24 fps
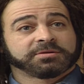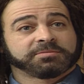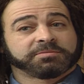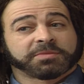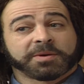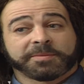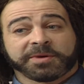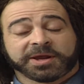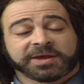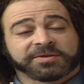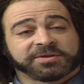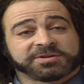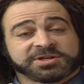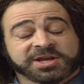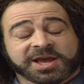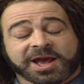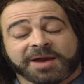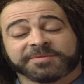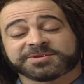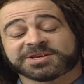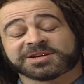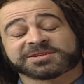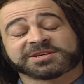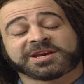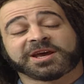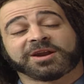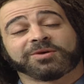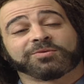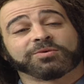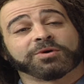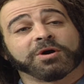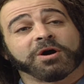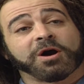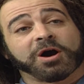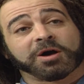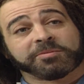I'm going to get the chance. I was actually kind of
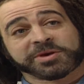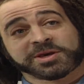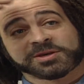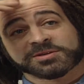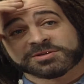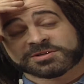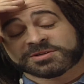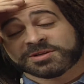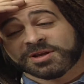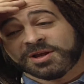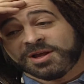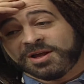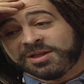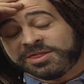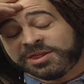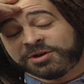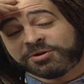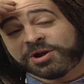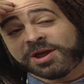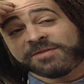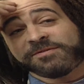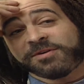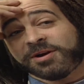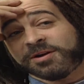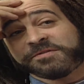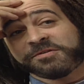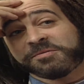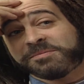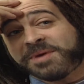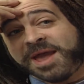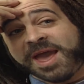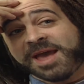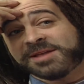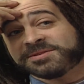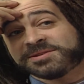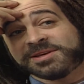wrong, because the graveyard for
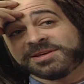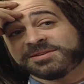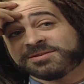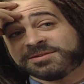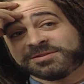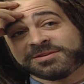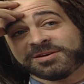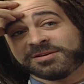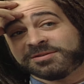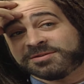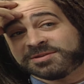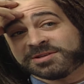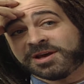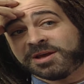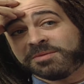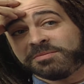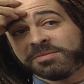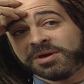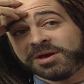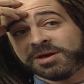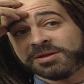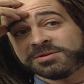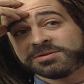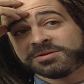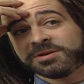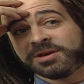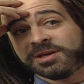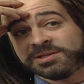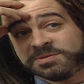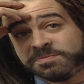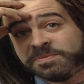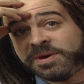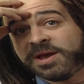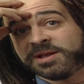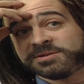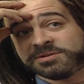bands isn't unsigned bands.
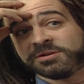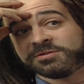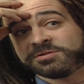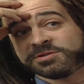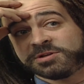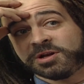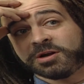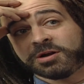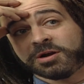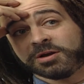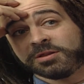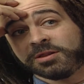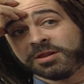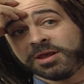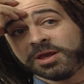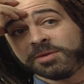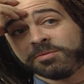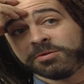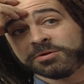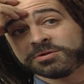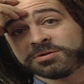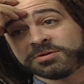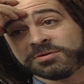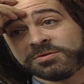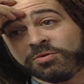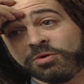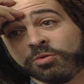It's bands that are stuck on labels.